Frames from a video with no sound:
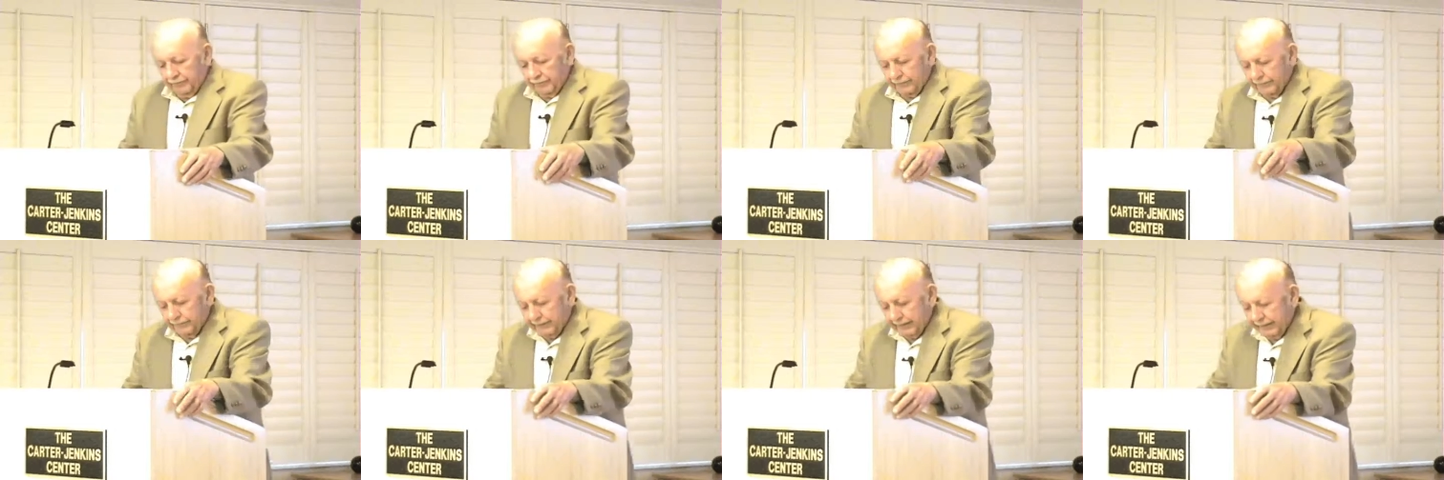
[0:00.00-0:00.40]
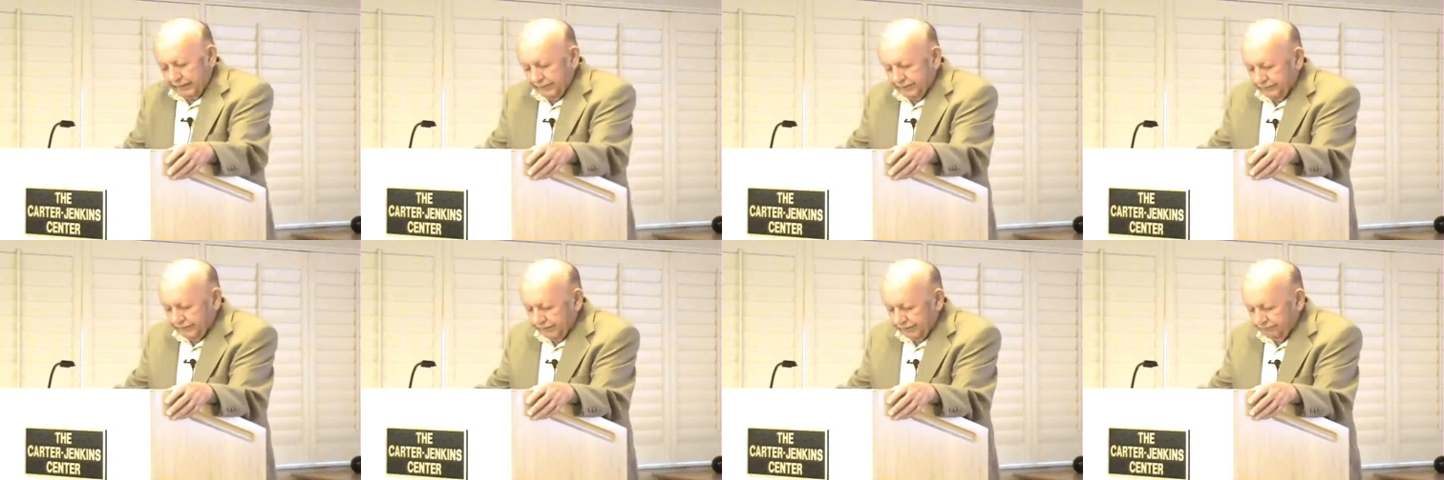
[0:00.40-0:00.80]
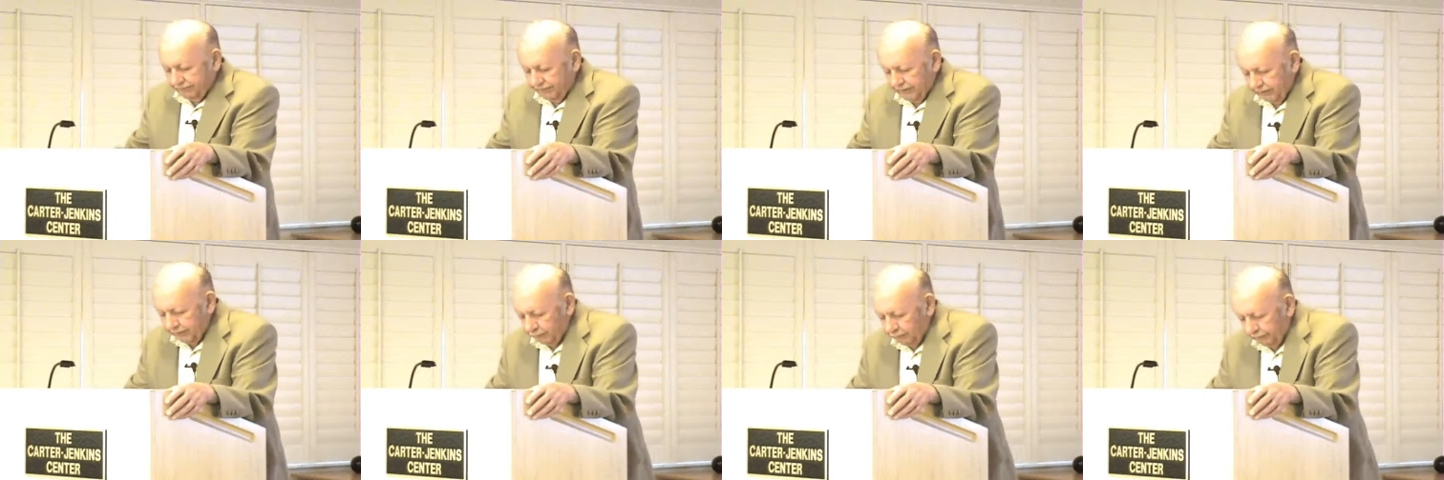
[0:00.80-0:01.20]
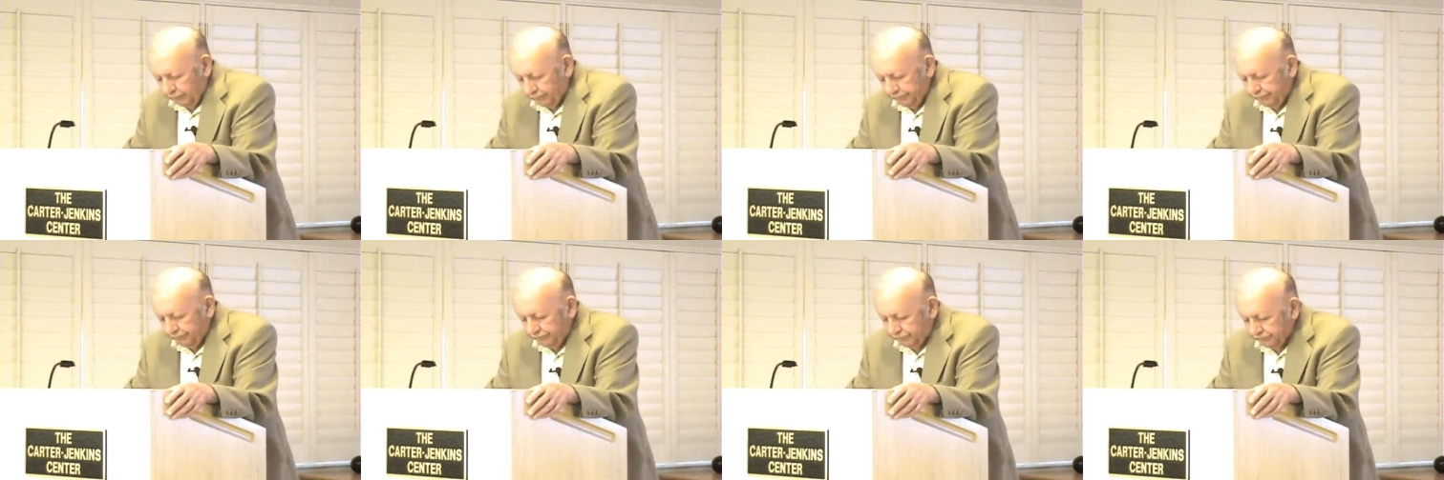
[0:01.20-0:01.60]
they develop
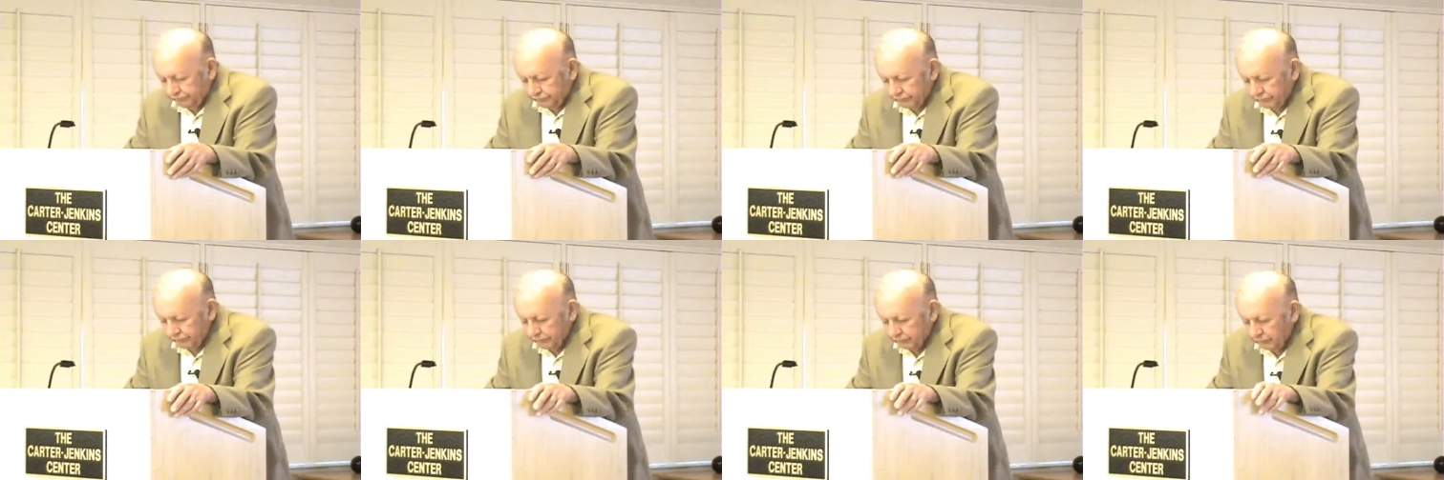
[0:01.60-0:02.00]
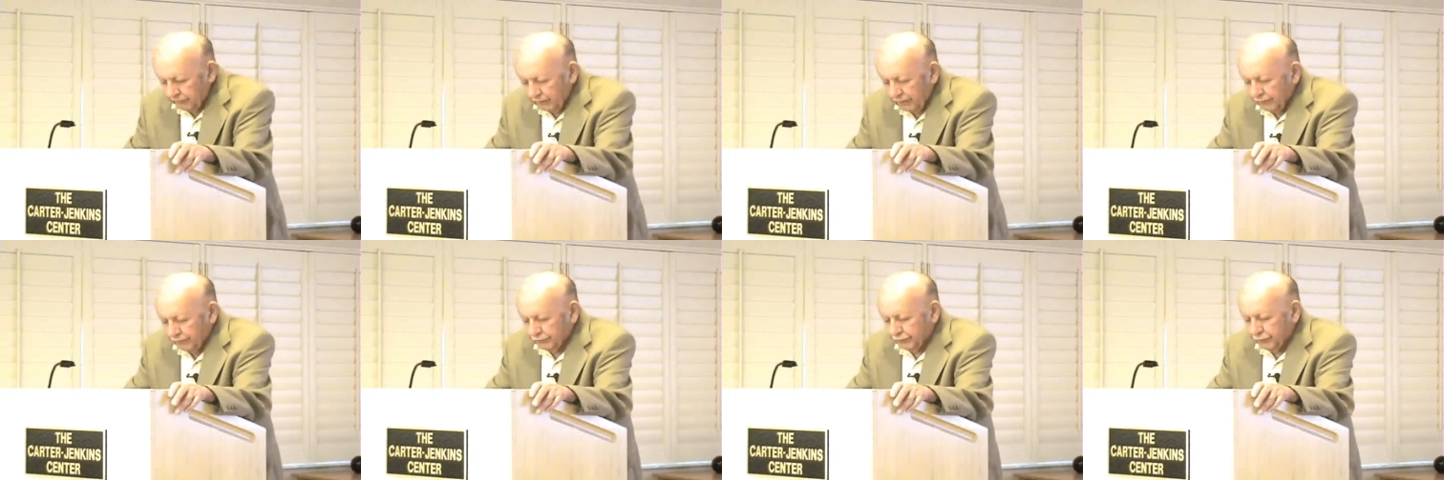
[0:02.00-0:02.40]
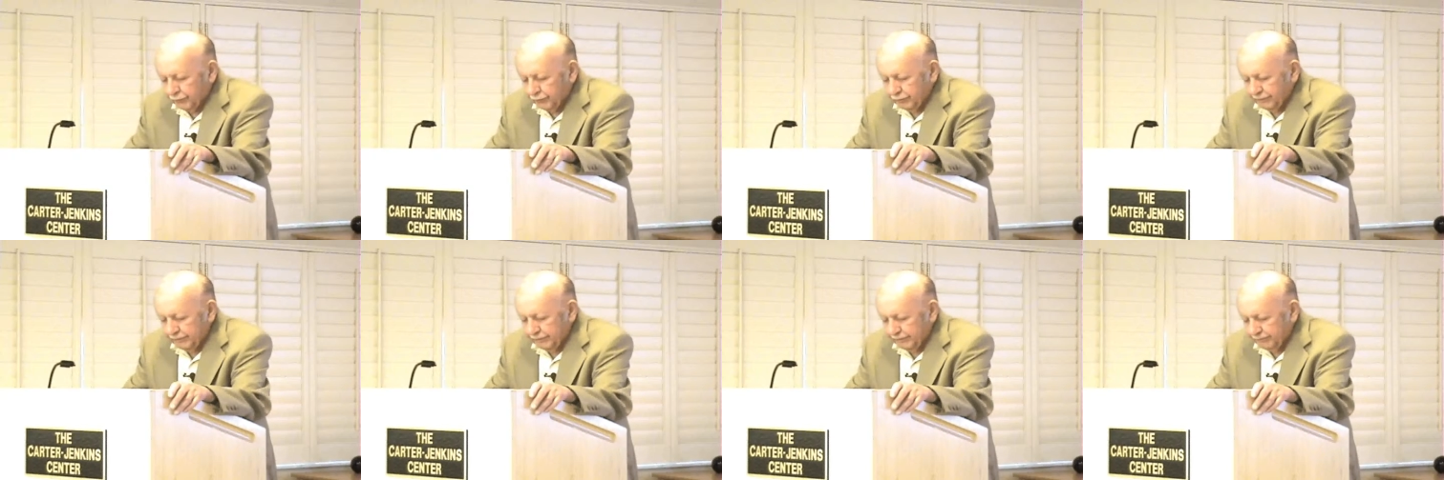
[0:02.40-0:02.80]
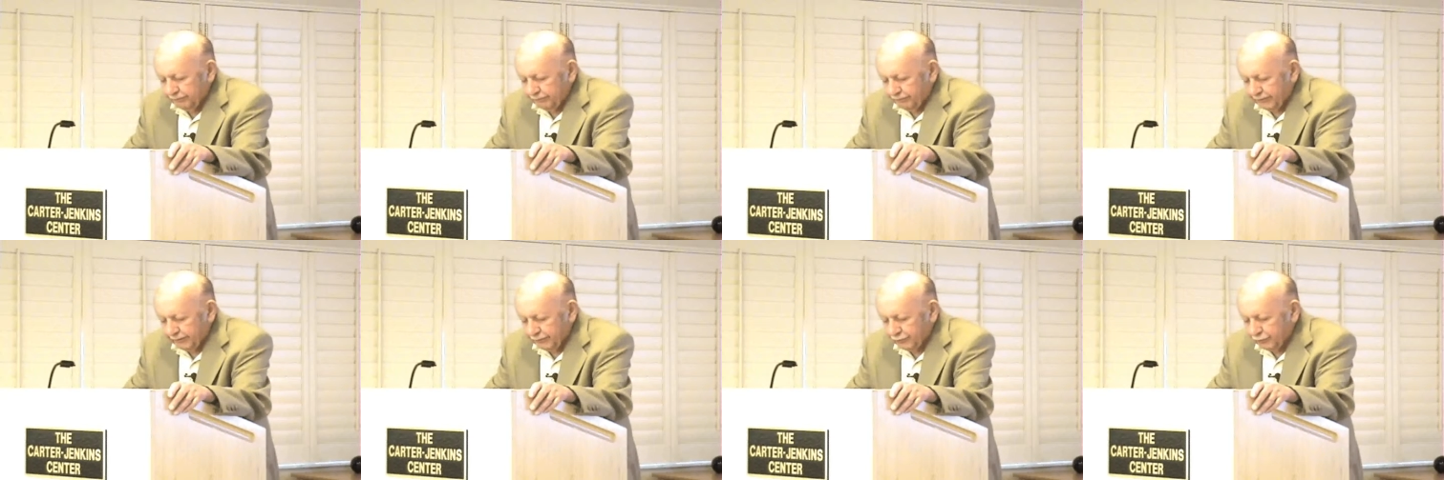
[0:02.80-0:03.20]
during the
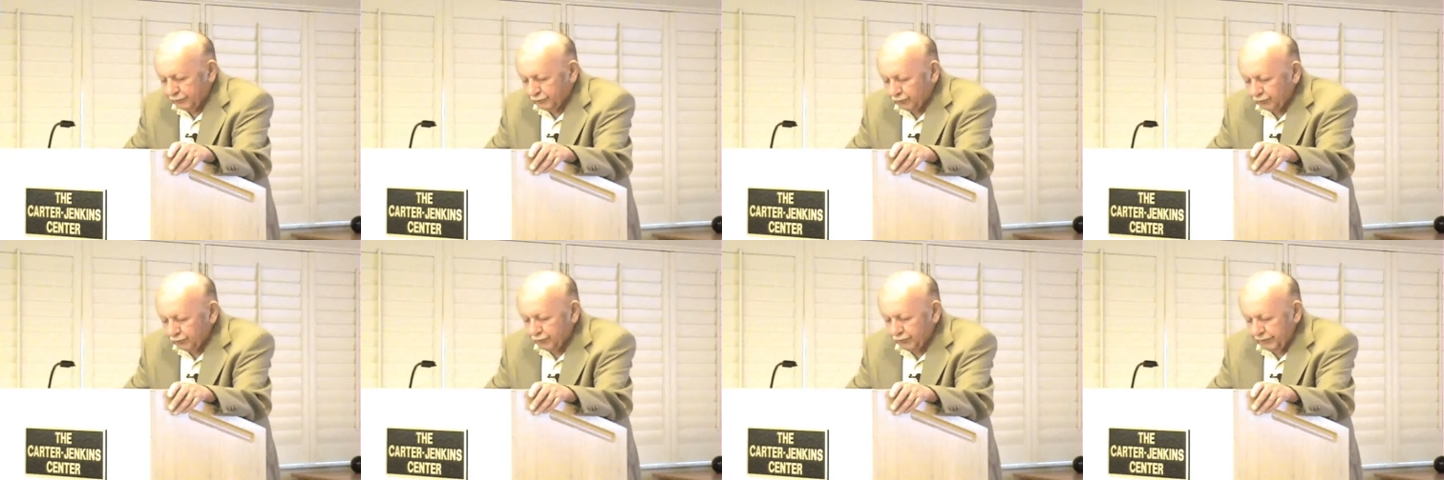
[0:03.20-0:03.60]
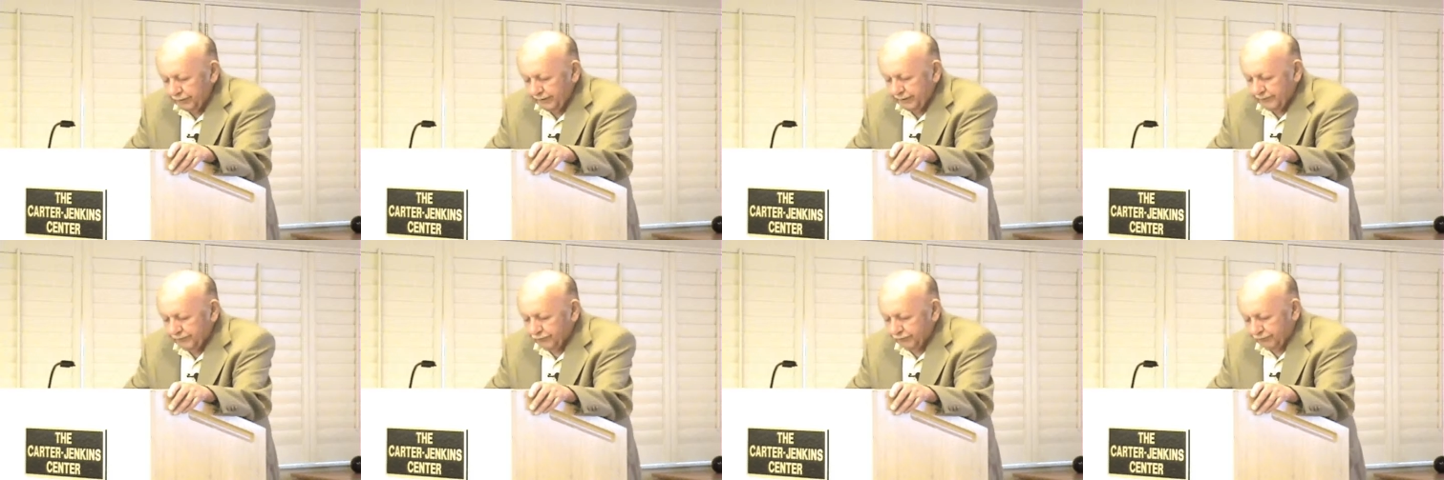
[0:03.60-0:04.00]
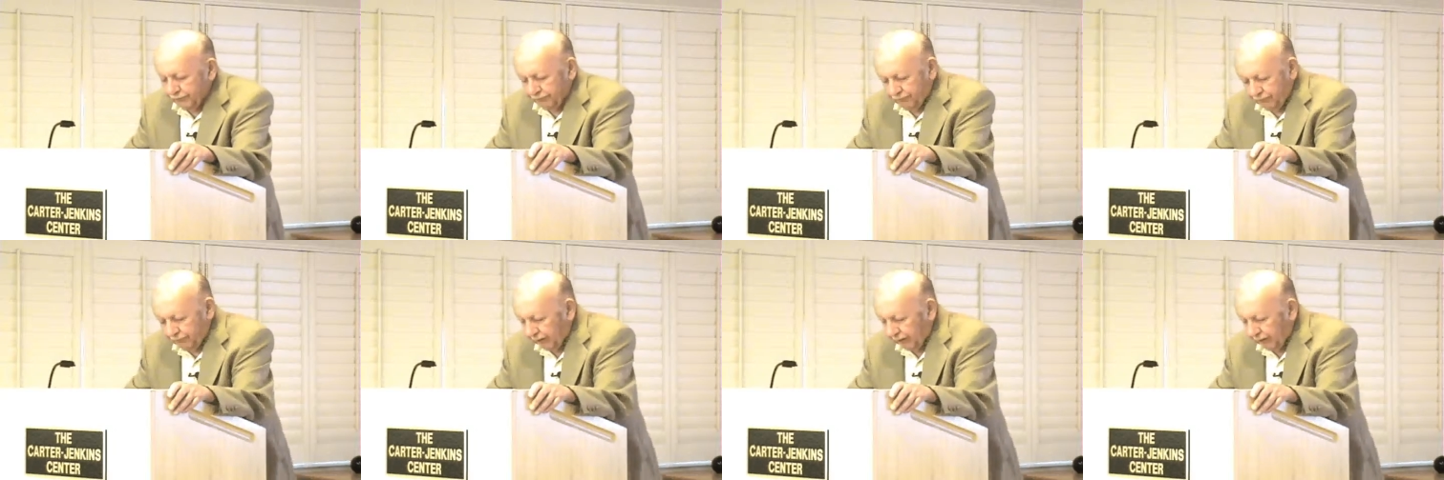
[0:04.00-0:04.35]
first 2 years of